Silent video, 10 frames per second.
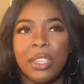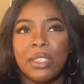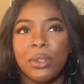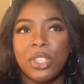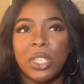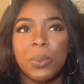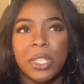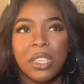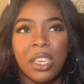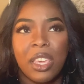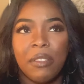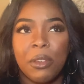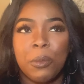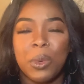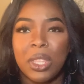So it just wasn't
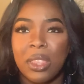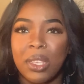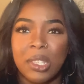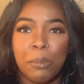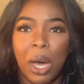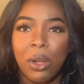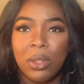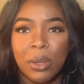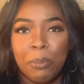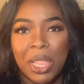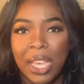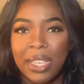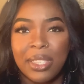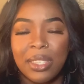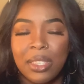given with the smaller
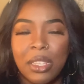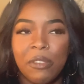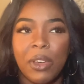place and stuff.